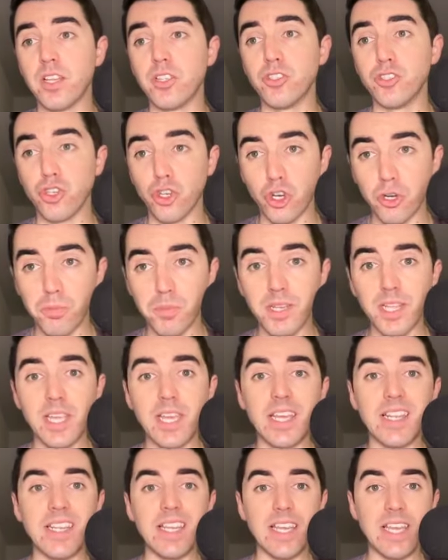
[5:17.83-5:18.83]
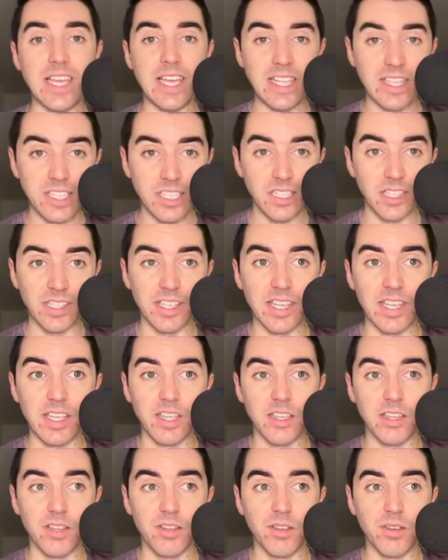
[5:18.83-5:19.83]
Germany and
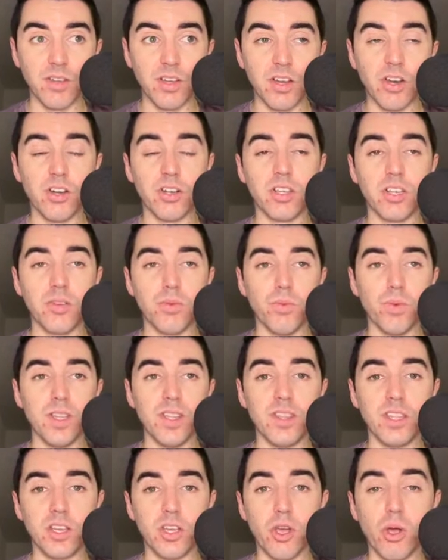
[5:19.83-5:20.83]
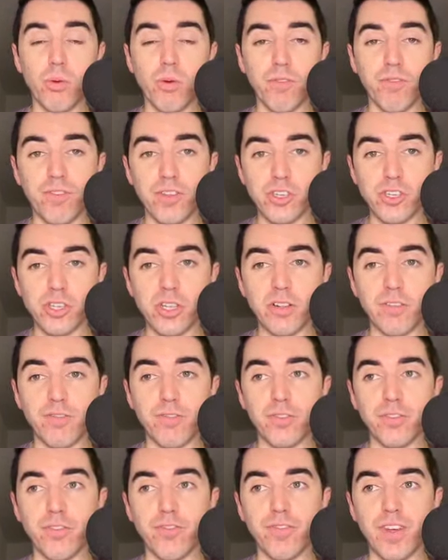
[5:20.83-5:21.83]
Italy are going to win the coefficient
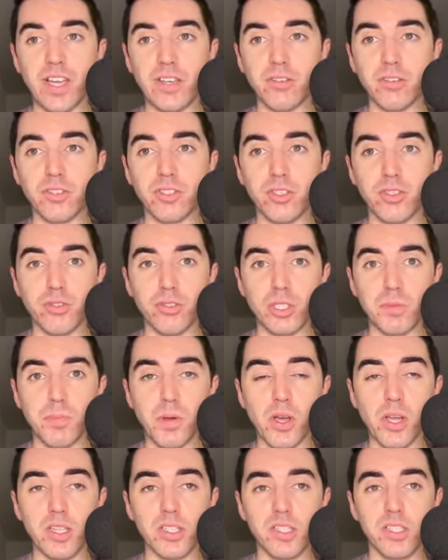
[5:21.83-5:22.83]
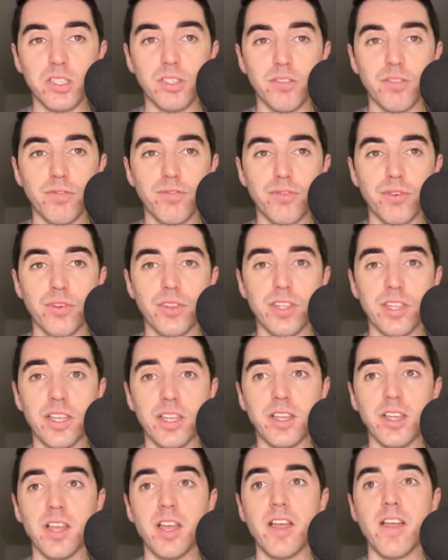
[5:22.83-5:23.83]
for the final two spots for
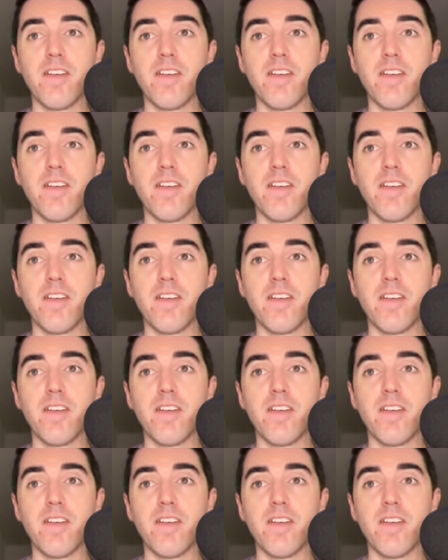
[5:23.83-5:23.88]
the